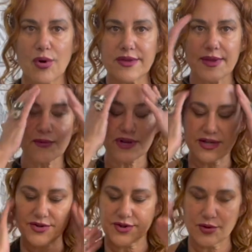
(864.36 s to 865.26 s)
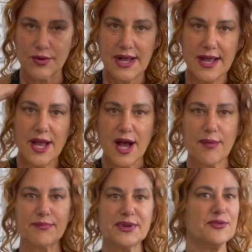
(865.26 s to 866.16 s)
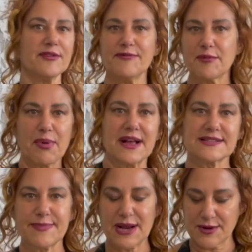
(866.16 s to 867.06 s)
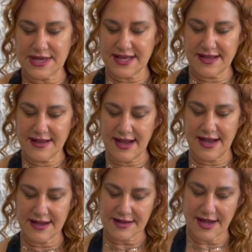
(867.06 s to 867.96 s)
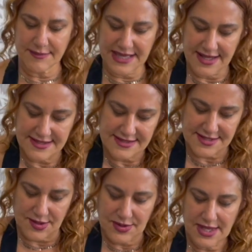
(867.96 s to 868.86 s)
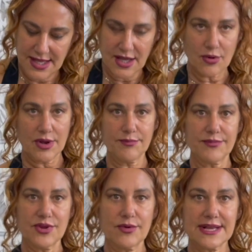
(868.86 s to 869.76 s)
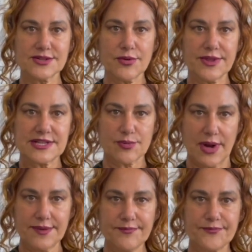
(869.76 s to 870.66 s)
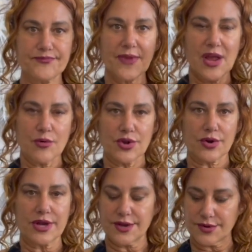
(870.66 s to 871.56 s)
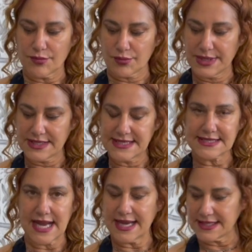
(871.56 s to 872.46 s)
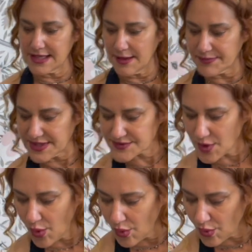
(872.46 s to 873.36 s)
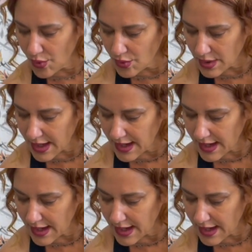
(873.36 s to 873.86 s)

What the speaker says: and then we're gonna do a beautiful prosperity coming in. So go ahead and, you guys know this one. You're gonna really tighten up this whole,